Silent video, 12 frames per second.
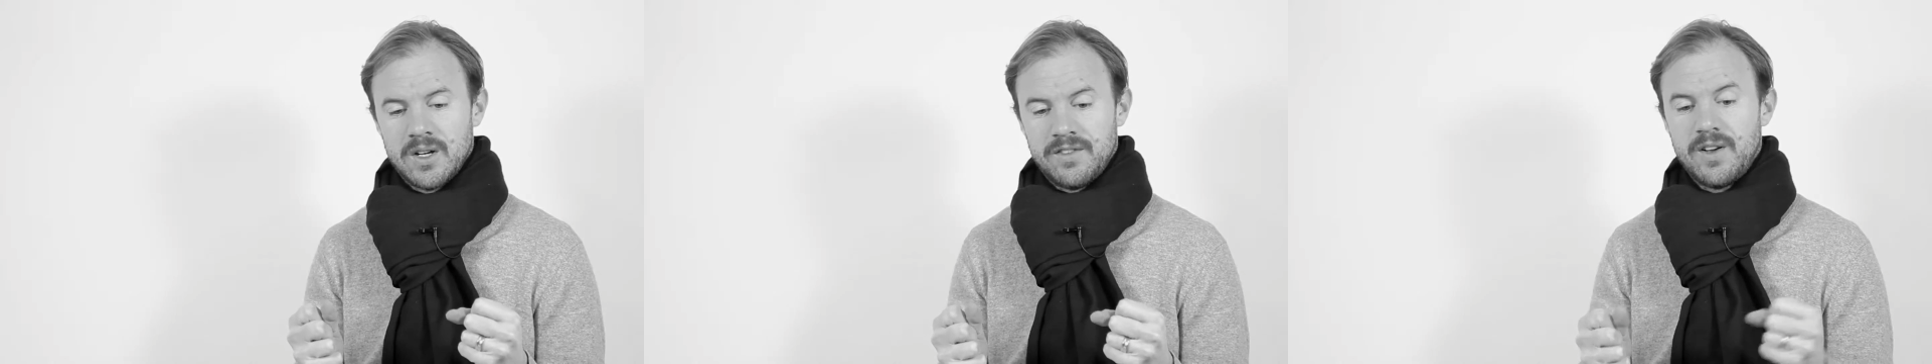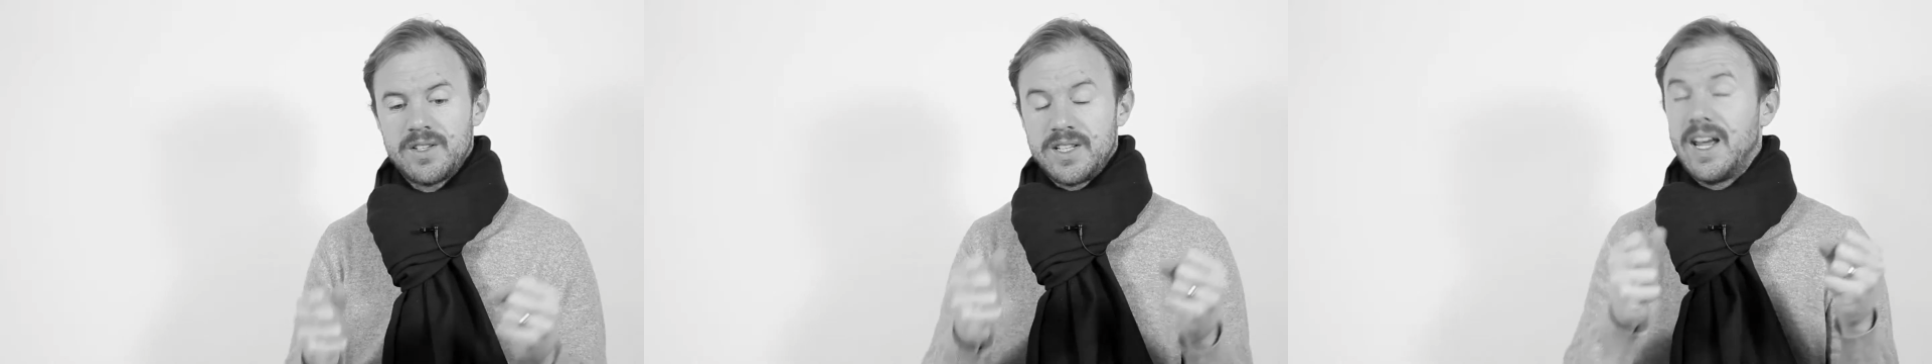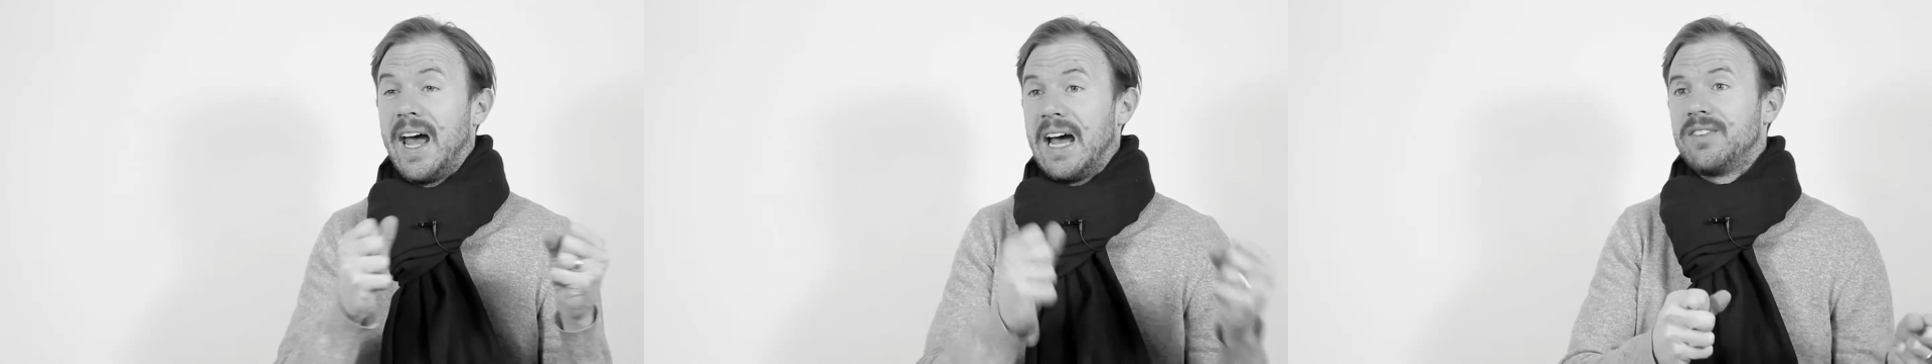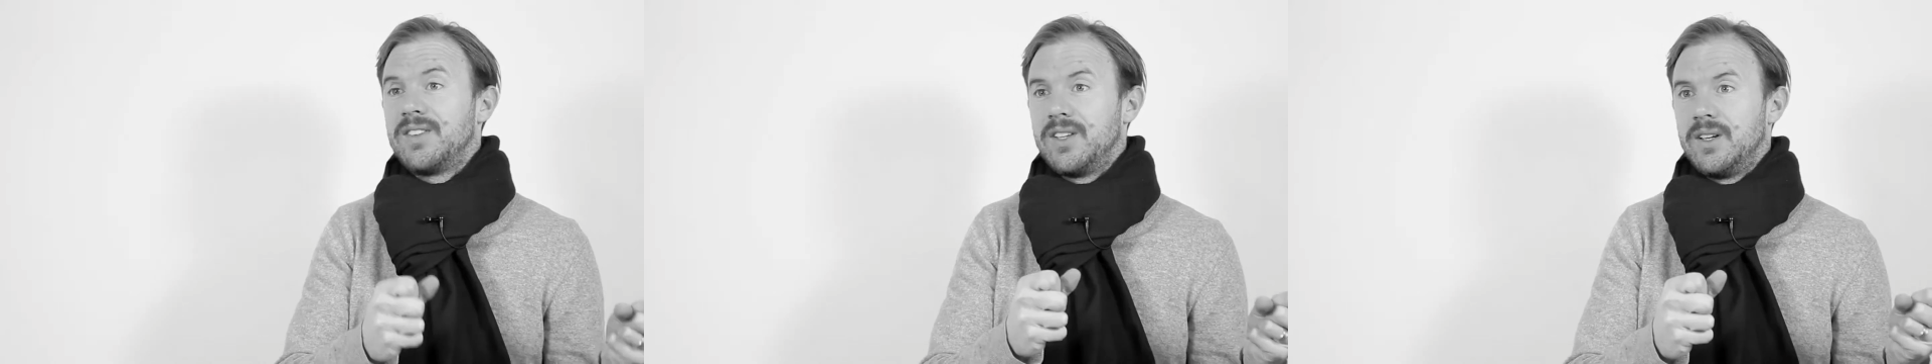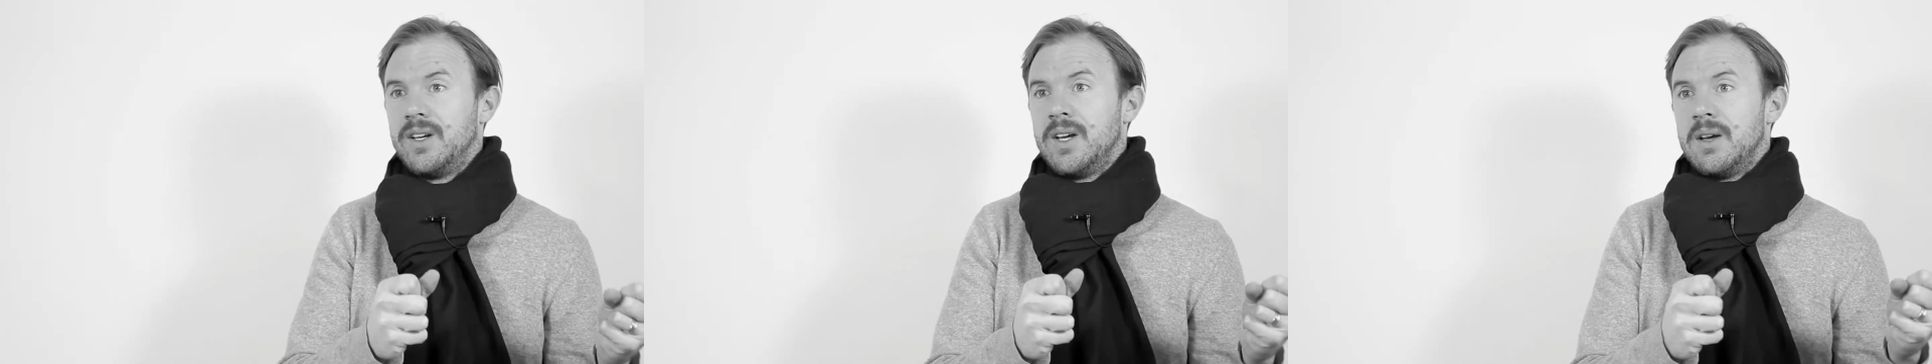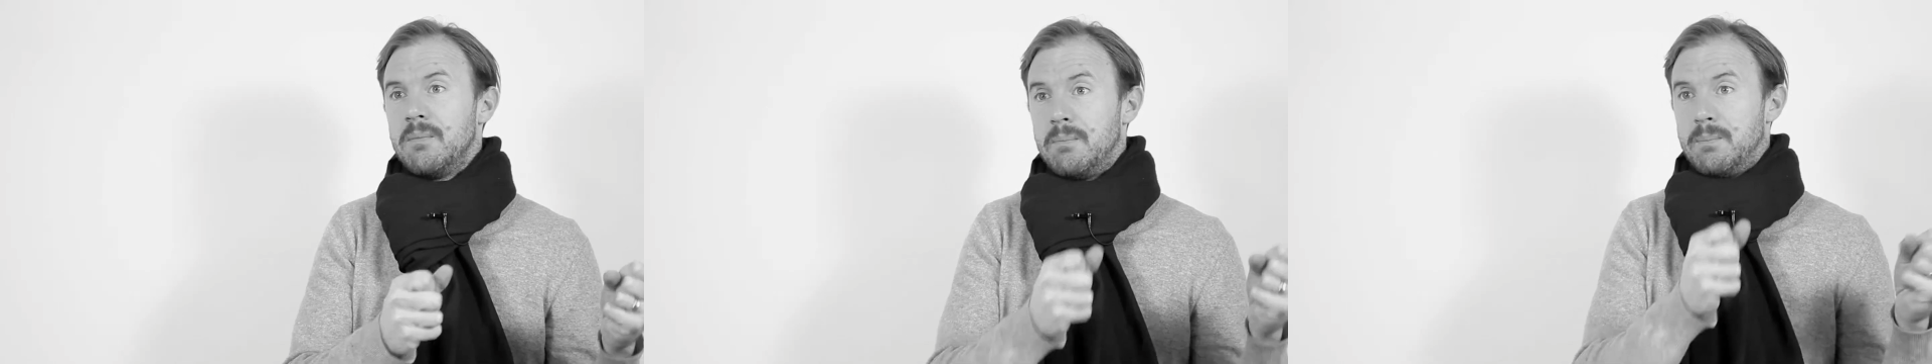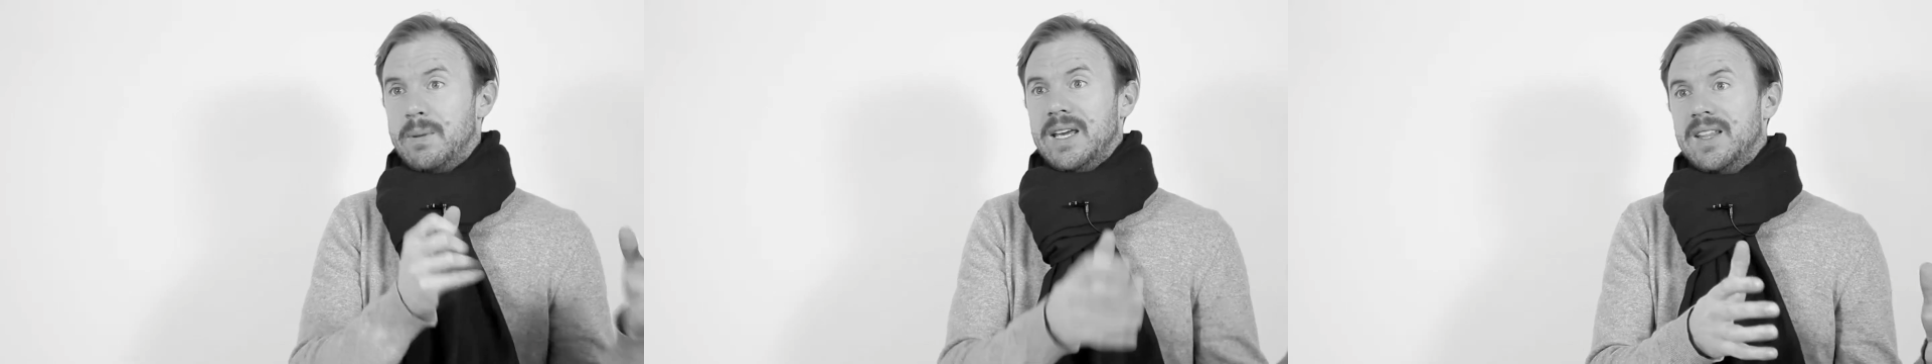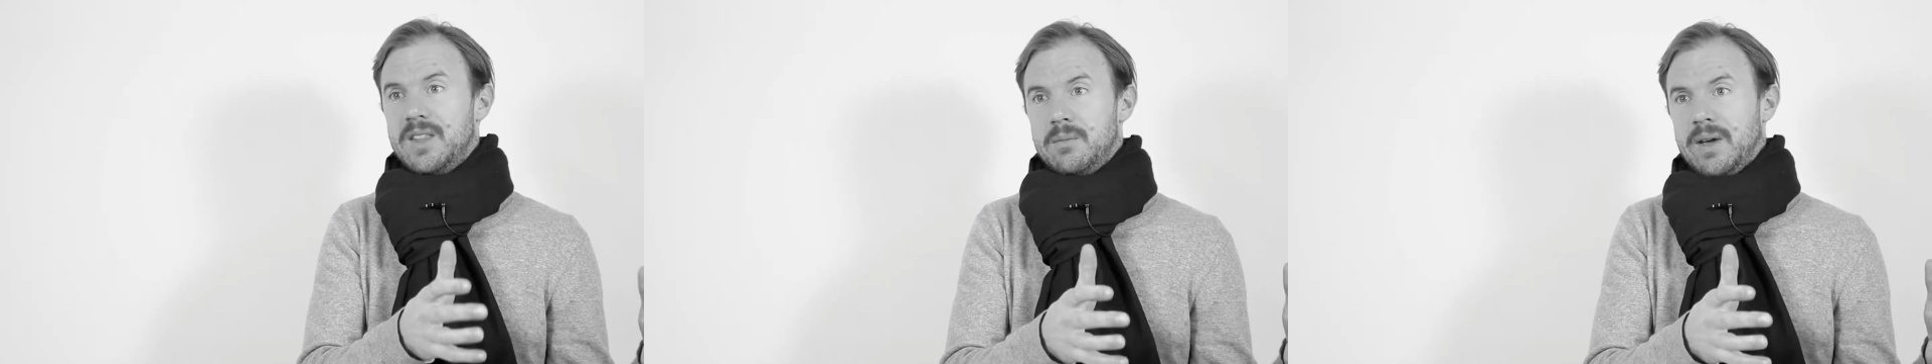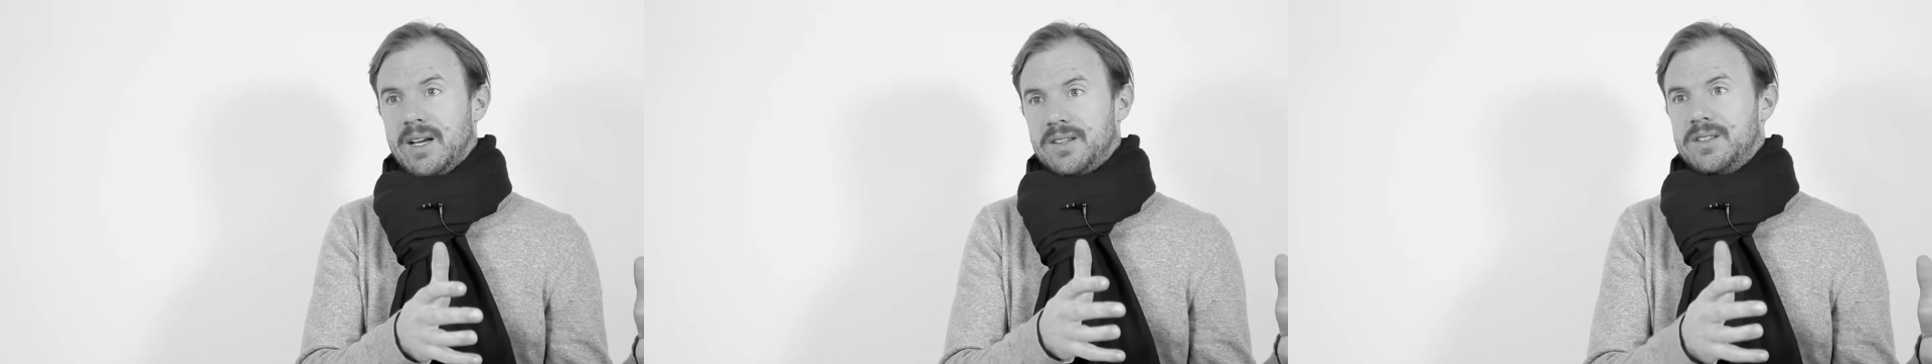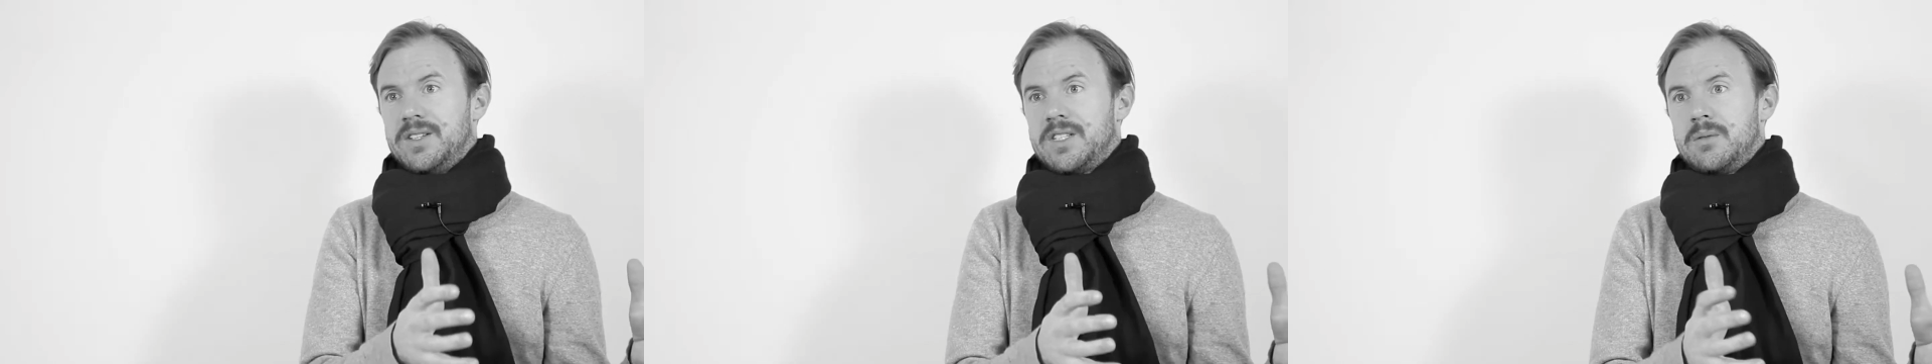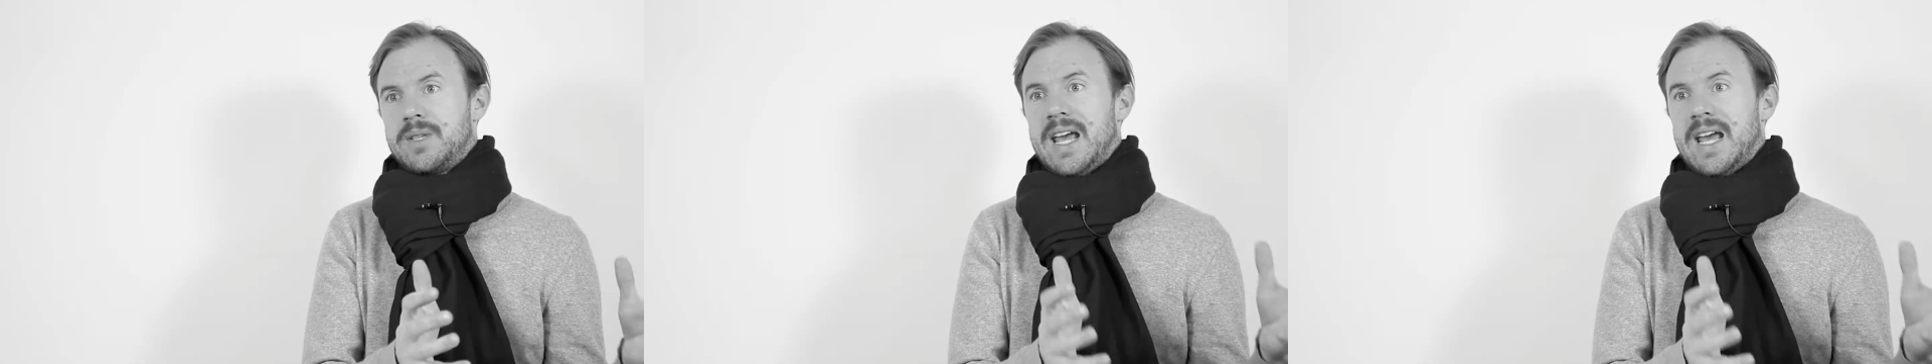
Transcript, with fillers: firstly, they have to be in the megasystems.